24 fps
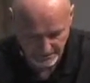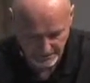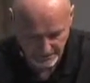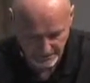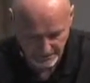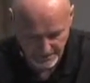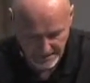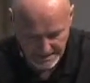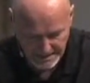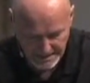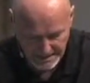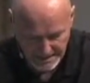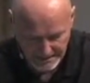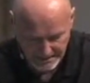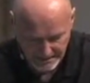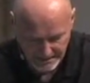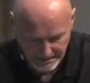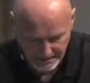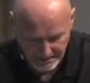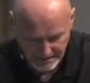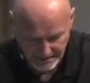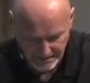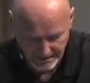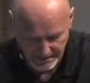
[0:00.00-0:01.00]
the weak
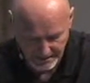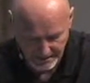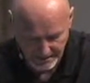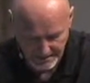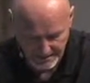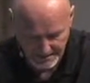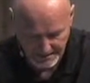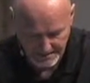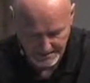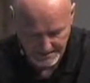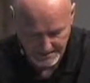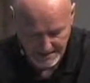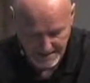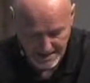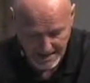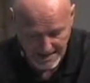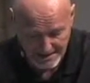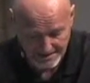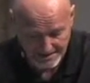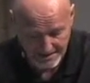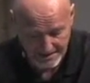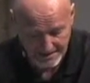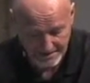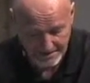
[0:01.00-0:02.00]
uh, is the
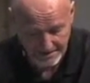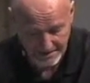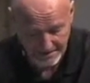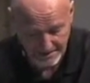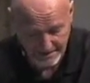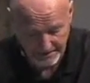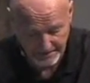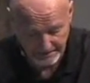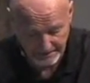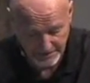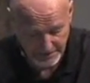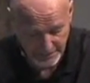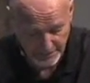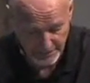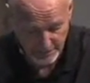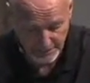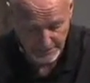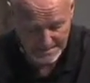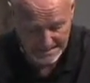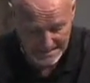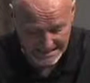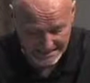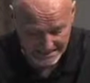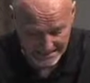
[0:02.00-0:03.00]
idea of the
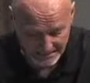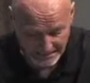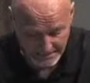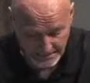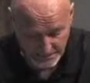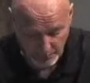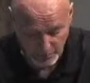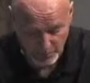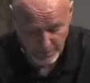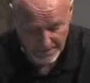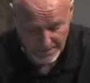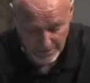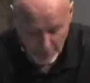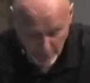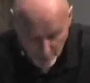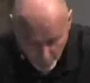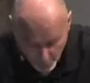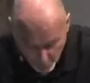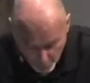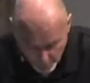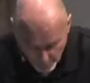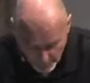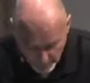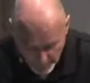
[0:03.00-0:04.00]
Old English. We
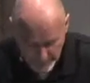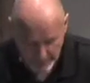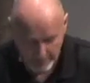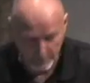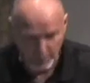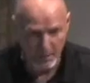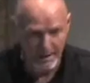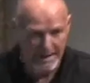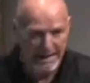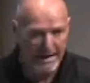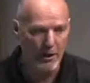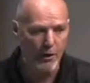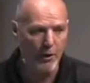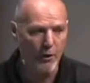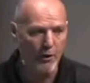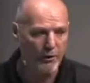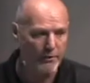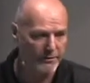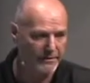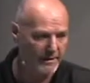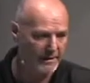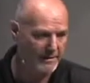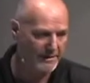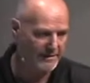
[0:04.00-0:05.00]
owe, we owe
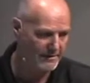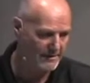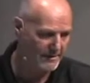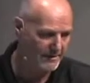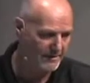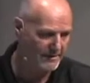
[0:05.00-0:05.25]
this.